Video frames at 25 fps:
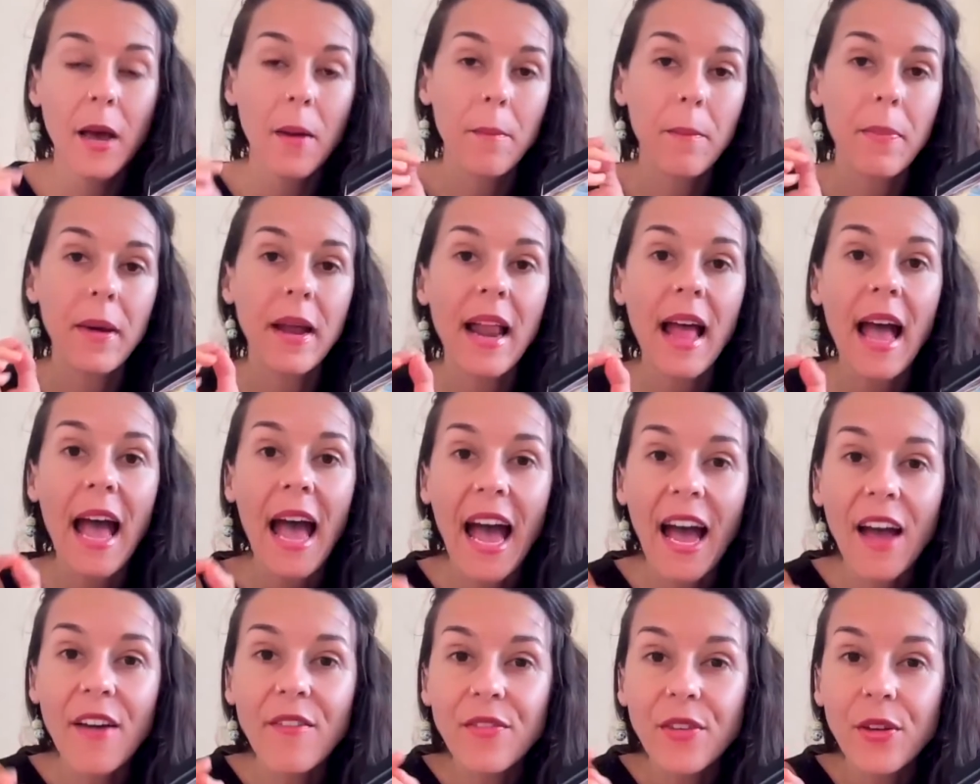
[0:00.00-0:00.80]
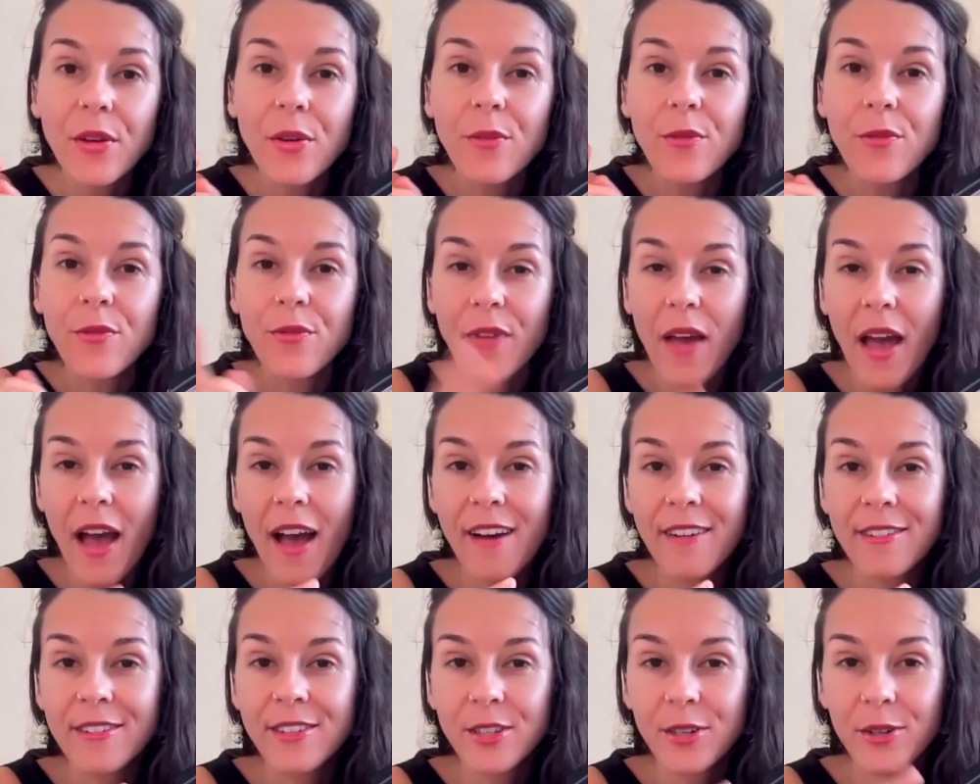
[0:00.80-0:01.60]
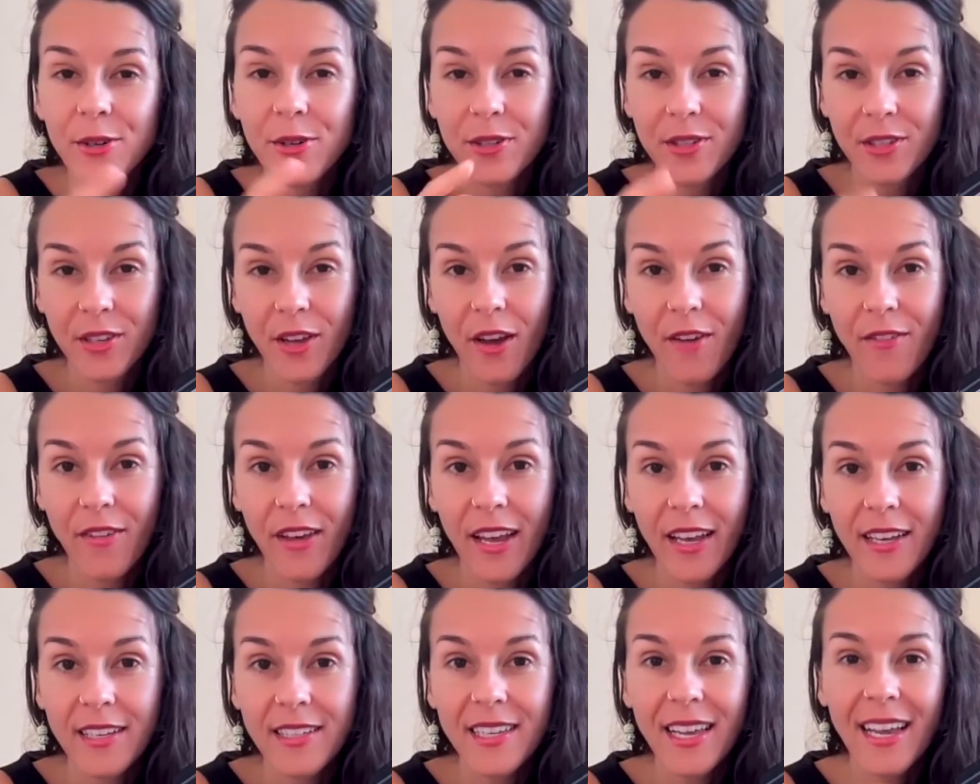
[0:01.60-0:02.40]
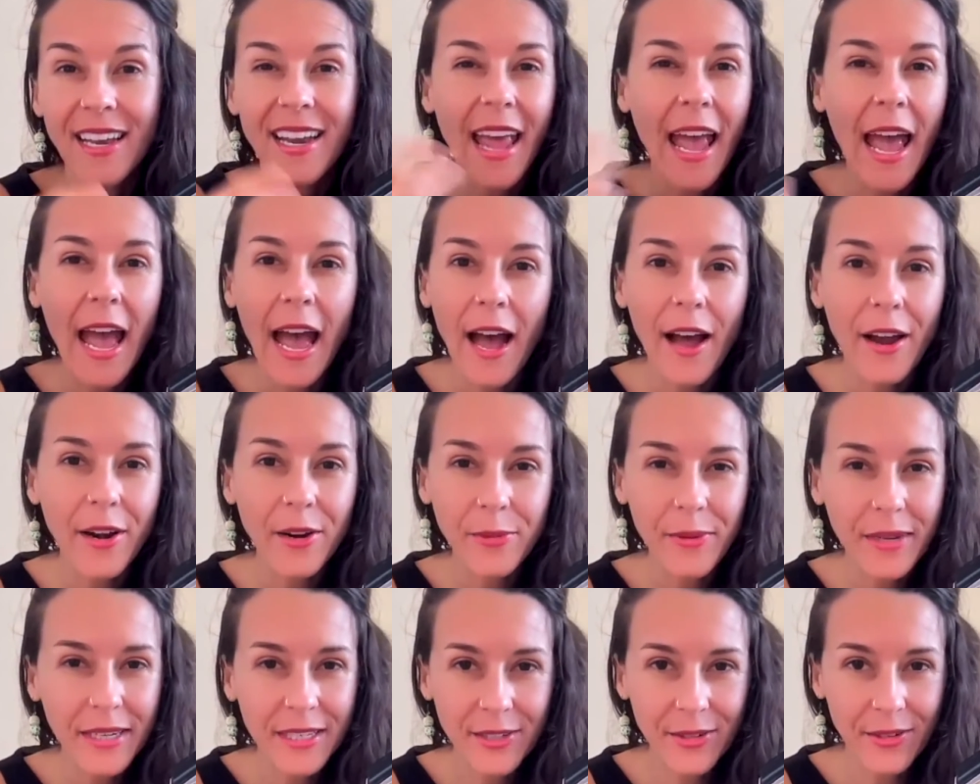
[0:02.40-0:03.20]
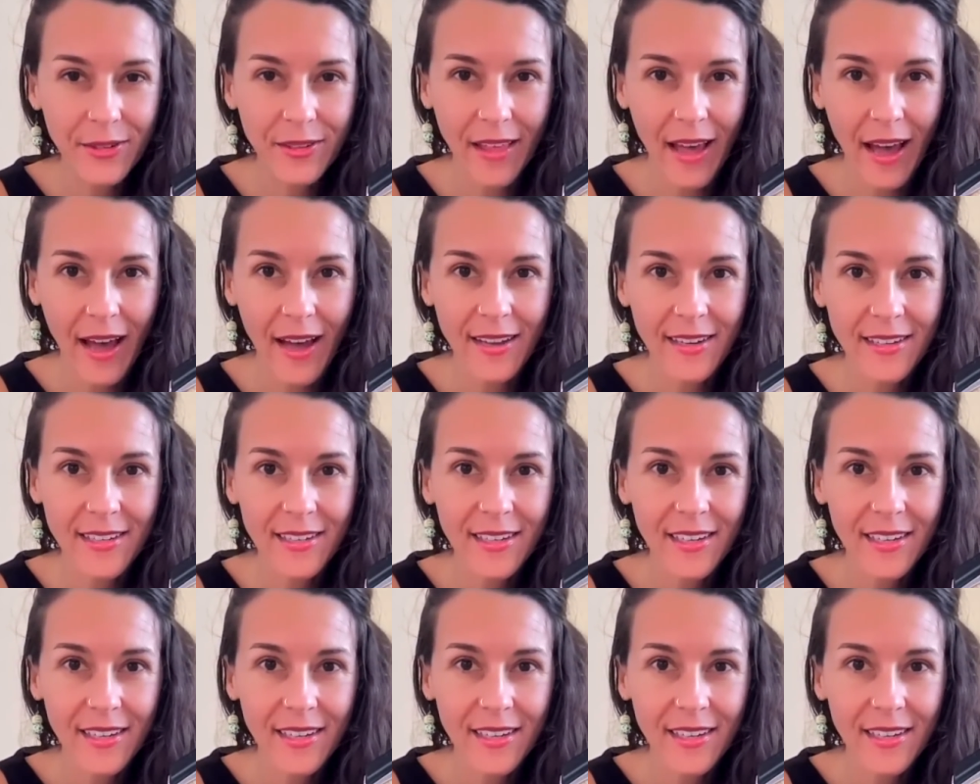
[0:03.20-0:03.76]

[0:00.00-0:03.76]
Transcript: But have you found your cervix? And how do we do that?